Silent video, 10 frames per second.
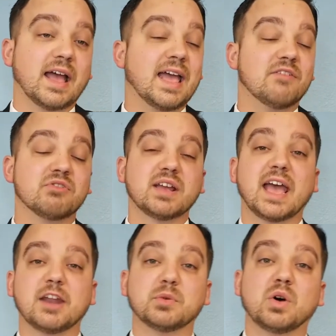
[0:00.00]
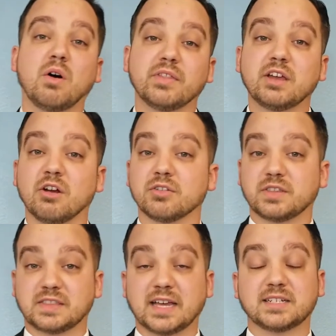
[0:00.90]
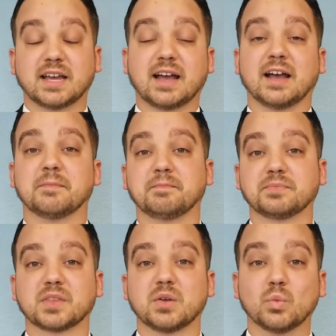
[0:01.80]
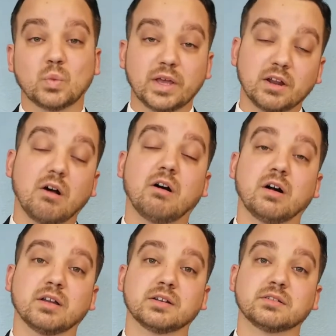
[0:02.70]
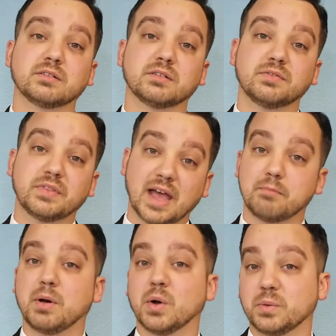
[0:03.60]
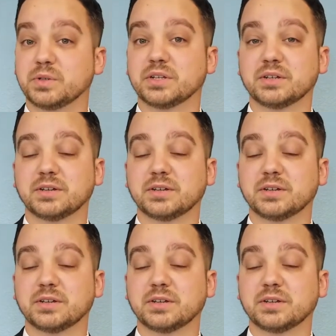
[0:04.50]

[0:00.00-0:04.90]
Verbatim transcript: Every animal on the earth at that time went on that boat.